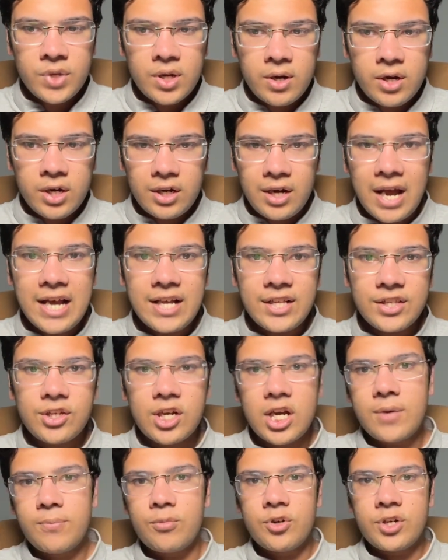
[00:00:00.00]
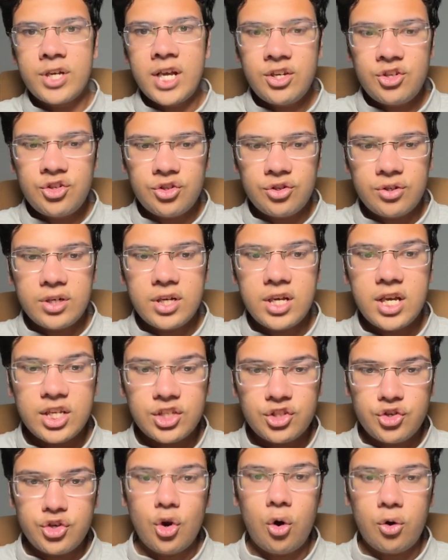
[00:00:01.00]
Client-side protection
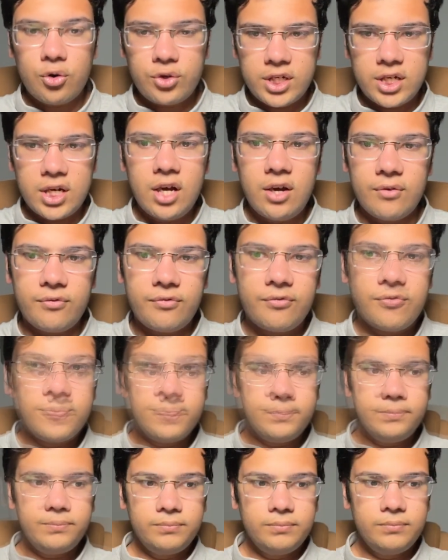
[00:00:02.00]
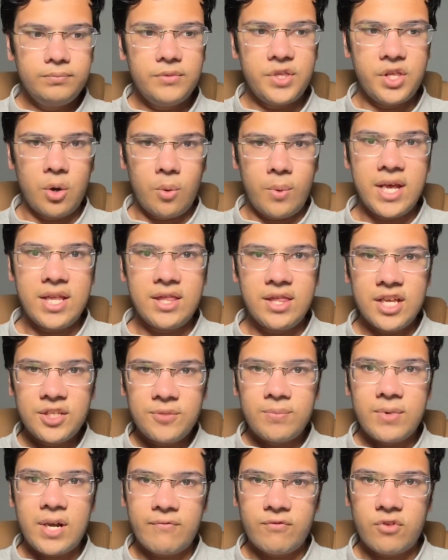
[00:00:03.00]
is not enough. The way this
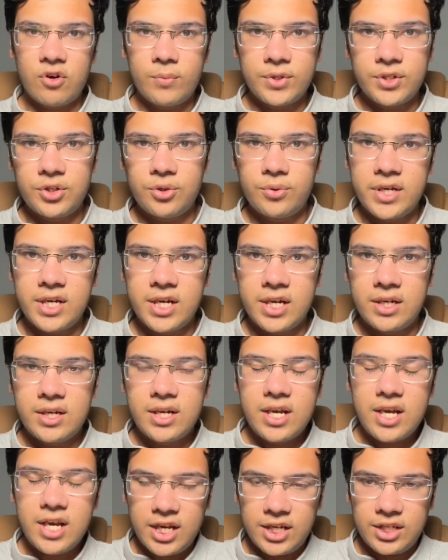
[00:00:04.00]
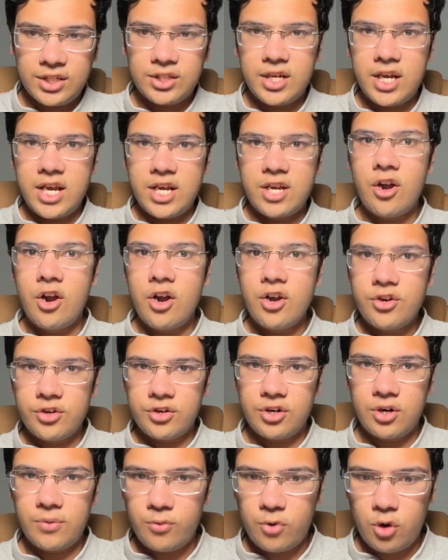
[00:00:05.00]
platform is doing it is a
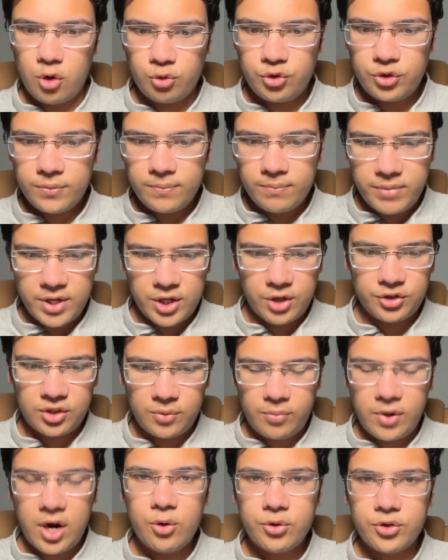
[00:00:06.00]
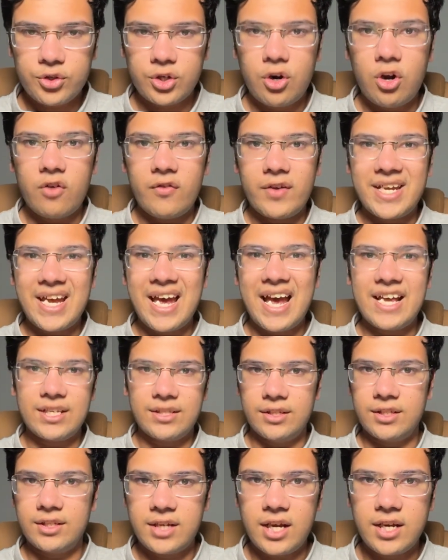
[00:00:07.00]
curtain approach because the browser already
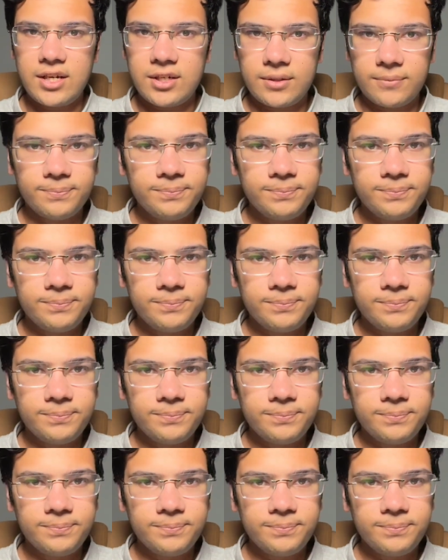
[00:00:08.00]
has this data.